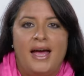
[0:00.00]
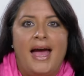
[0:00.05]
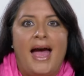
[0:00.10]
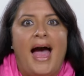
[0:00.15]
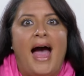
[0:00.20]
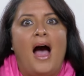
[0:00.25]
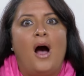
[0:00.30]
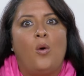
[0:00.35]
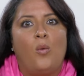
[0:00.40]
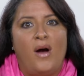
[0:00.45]

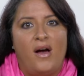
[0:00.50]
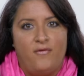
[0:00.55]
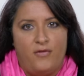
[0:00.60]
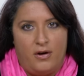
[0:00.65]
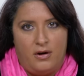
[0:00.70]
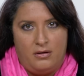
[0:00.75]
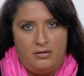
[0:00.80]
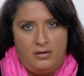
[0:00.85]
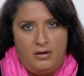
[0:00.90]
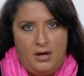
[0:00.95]

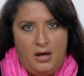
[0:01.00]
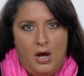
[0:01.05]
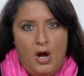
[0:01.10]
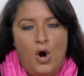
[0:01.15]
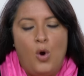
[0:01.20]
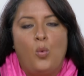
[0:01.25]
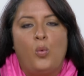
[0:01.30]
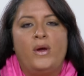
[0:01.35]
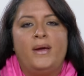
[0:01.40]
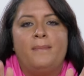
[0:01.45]
However,
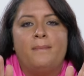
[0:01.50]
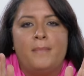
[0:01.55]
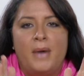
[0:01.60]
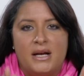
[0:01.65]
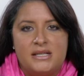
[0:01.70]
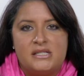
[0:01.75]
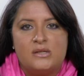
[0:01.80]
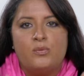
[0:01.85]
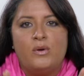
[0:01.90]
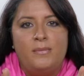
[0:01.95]
we
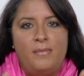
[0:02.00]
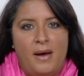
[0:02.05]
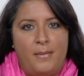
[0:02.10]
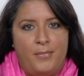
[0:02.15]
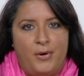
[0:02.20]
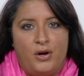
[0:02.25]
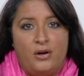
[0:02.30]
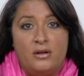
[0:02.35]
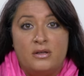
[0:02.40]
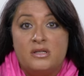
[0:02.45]
must
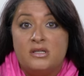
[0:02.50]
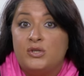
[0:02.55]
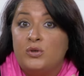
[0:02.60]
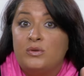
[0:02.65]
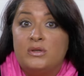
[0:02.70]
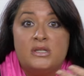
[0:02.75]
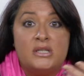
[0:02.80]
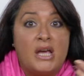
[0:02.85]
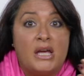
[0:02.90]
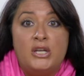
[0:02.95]
remember
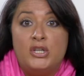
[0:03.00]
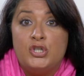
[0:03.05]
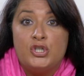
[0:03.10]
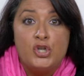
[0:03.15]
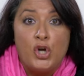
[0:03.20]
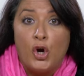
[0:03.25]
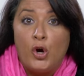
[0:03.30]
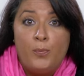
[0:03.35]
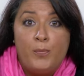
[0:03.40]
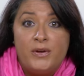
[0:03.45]
students can
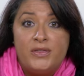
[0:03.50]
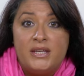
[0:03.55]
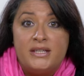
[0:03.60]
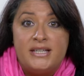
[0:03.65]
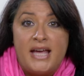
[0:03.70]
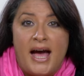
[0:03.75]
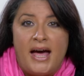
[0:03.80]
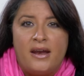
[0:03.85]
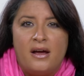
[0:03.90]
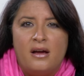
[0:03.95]
interpret the
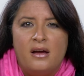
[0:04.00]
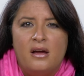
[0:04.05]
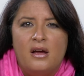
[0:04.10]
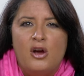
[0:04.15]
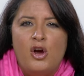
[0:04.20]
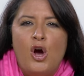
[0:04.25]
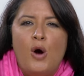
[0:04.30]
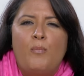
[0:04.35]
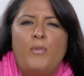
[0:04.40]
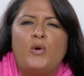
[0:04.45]
data,
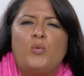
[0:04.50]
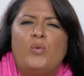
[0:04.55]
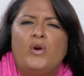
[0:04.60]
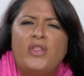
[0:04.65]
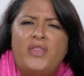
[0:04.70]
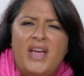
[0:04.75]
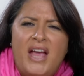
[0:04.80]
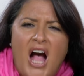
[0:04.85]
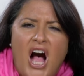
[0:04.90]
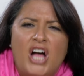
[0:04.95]
but will
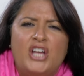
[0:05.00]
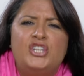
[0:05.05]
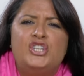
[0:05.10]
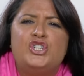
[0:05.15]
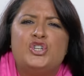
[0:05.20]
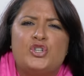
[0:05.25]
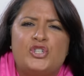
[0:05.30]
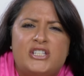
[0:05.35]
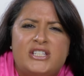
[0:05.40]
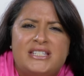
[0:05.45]
they
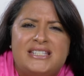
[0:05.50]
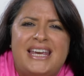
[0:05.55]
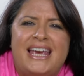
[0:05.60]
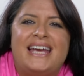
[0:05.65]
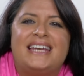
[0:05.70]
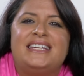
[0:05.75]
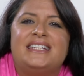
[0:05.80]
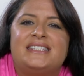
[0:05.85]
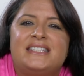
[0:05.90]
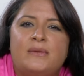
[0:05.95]

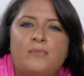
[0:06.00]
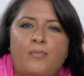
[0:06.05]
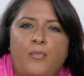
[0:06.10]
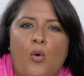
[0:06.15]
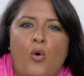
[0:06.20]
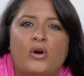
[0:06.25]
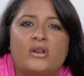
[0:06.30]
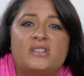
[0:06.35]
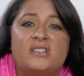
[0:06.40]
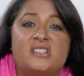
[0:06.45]
understand its
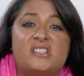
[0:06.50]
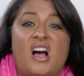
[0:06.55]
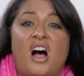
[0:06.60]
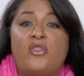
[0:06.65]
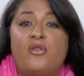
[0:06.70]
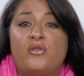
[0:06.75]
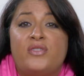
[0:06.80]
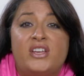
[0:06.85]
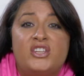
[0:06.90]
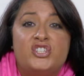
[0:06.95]
importance
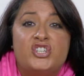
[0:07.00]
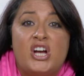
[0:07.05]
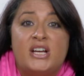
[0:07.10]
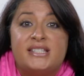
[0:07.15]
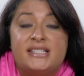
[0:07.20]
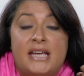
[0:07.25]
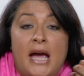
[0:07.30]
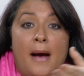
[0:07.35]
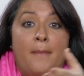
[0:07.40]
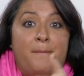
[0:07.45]
other than
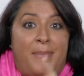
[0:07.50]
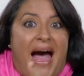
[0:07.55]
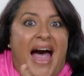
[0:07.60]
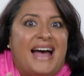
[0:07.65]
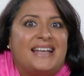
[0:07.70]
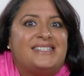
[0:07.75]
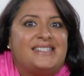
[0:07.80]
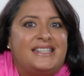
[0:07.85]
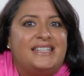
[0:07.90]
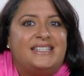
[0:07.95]
just
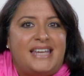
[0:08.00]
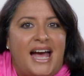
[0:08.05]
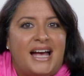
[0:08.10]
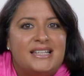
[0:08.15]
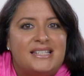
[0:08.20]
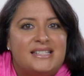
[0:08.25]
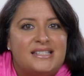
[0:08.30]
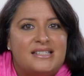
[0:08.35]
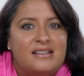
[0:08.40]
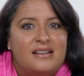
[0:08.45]
pass the
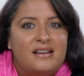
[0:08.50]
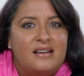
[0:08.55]
test?